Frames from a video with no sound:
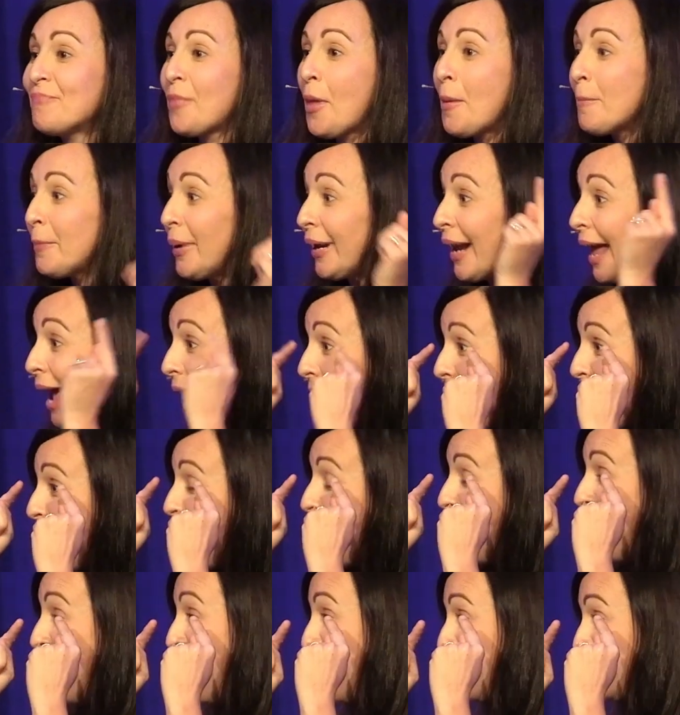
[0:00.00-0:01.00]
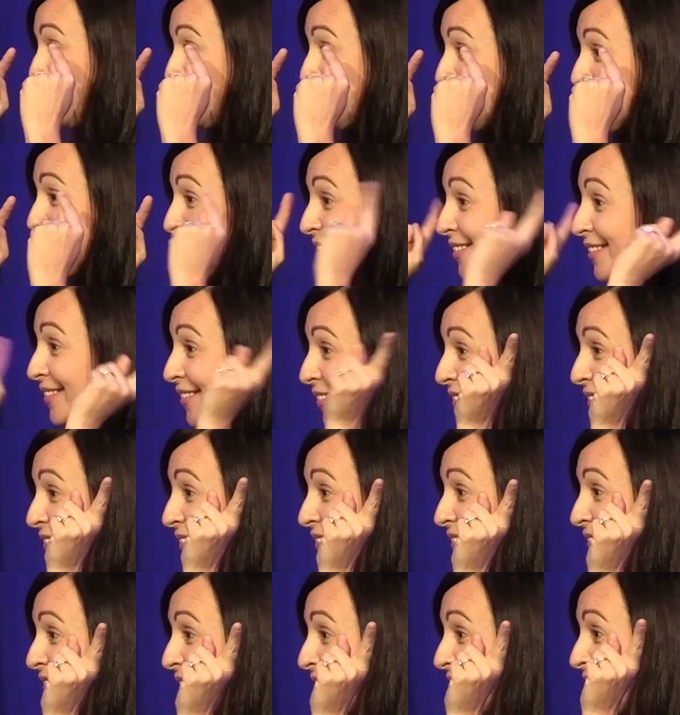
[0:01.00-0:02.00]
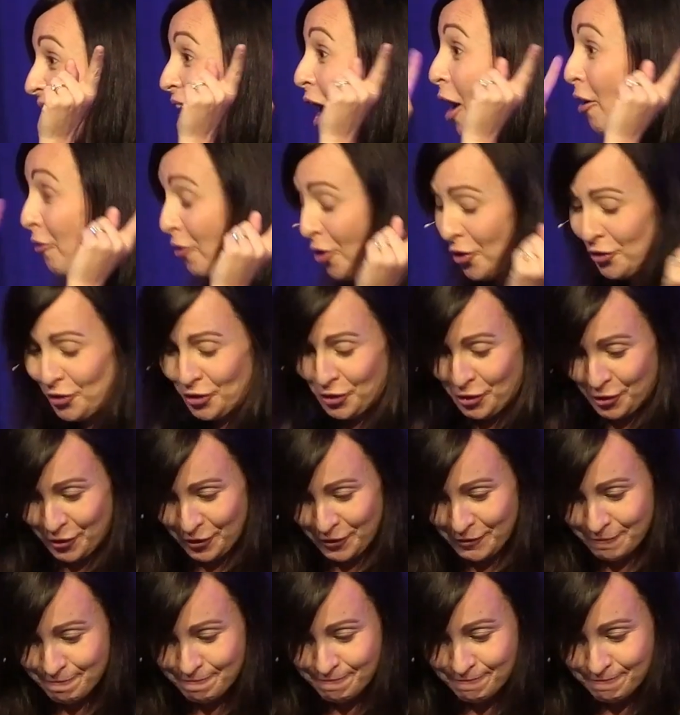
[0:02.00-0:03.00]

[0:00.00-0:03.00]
but our eyes are on you.